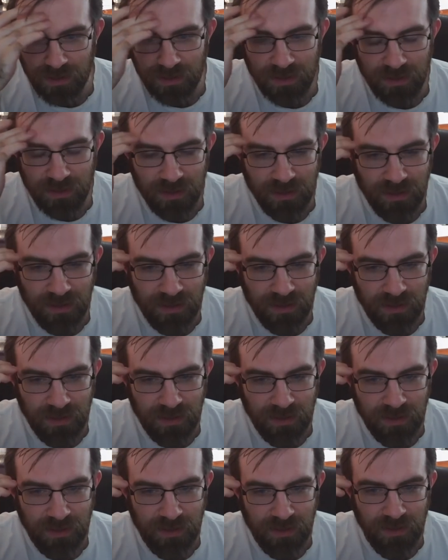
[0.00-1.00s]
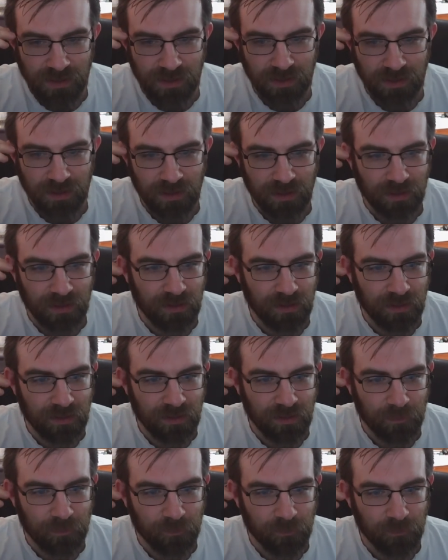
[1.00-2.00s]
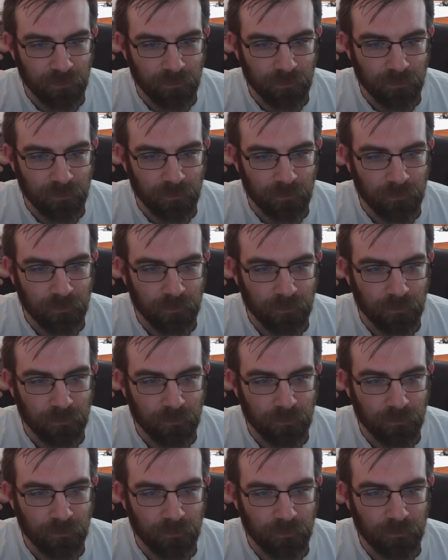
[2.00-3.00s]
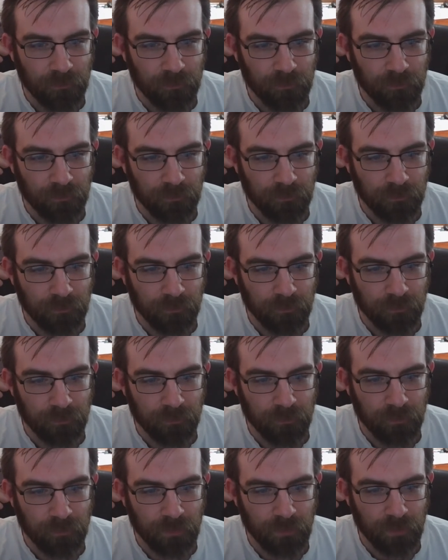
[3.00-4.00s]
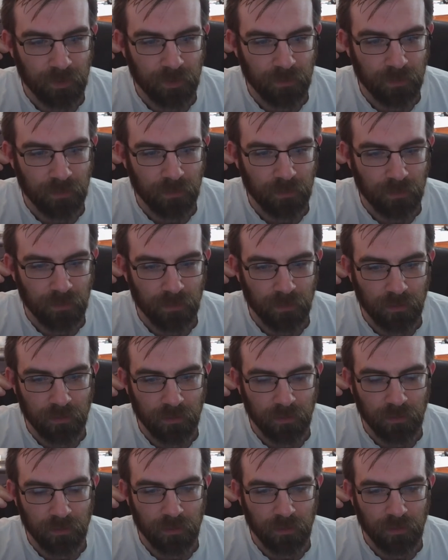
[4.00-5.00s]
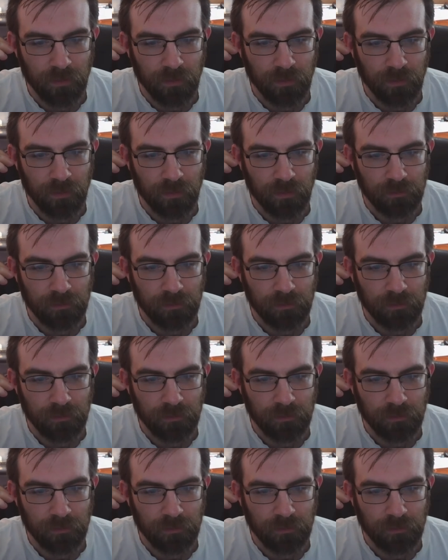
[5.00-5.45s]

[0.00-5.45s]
(no one is talking)